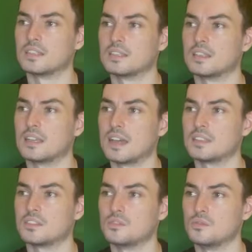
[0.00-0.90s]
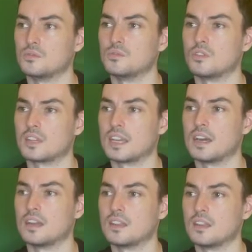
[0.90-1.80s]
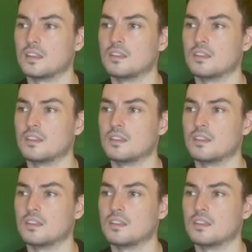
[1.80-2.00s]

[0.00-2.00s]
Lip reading: It has to knock out the